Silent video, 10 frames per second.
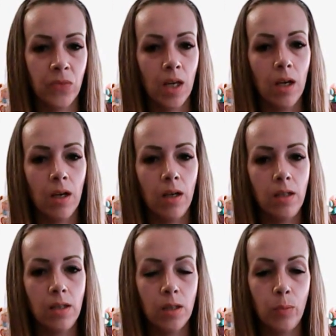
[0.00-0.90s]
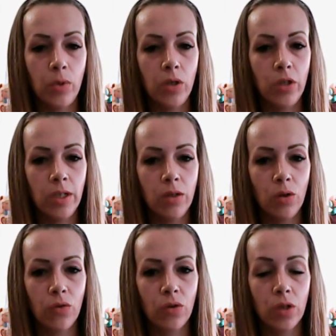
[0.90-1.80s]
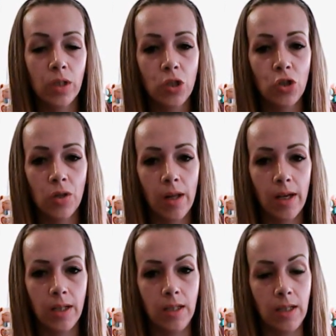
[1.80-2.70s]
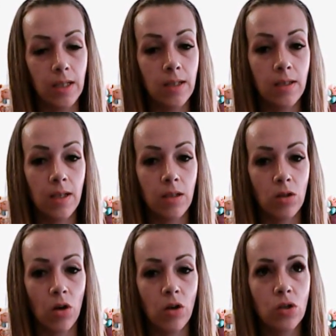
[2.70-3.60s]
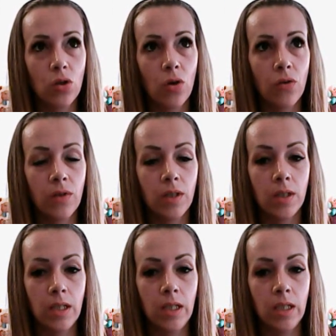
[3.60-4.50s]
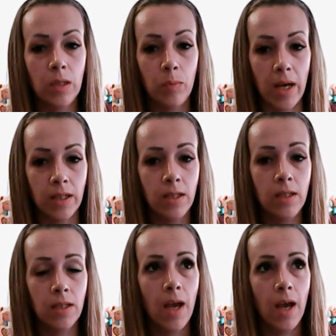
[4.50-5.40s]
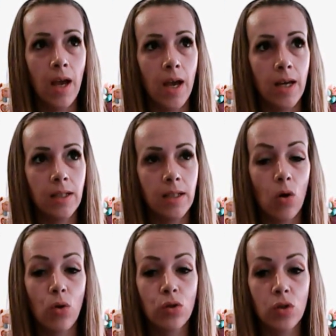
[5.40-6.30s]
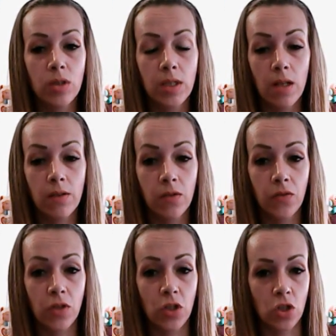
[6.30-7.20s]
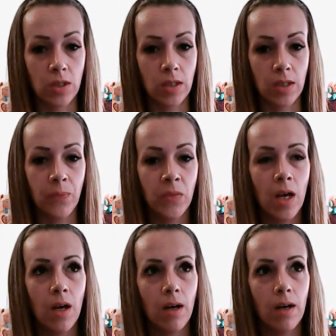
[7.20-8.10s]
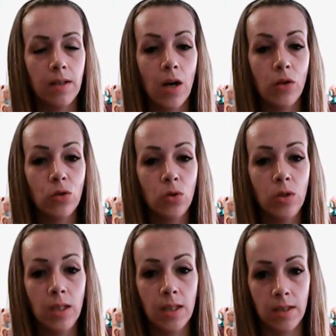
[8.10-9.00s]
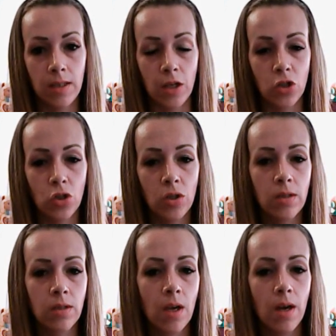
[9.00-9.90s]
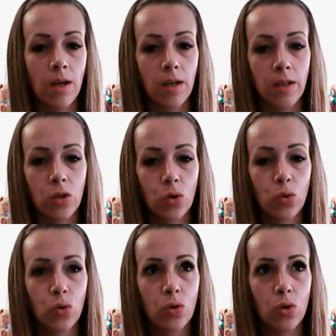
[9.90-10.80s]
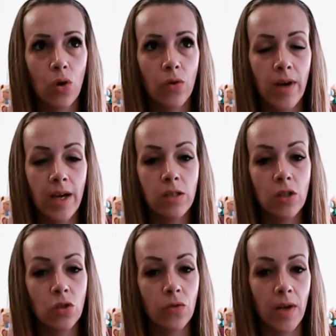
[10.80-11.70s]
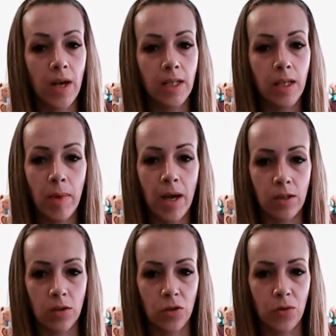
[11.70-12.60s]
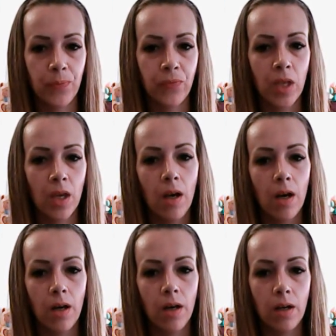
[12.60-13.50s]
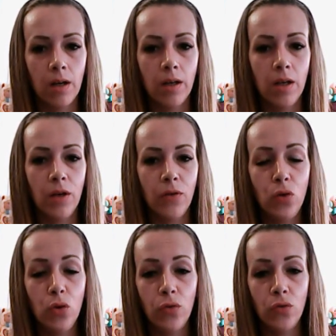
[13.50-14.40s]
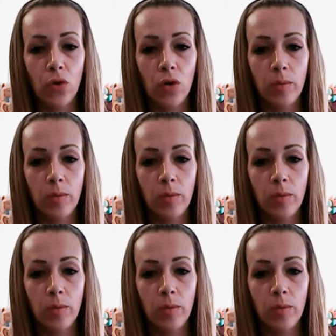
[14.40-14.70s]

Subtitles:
It is a period of original ideas and thoughts of independence and also self-sufficiency, down to the essentials, the root of essence of any matter. View from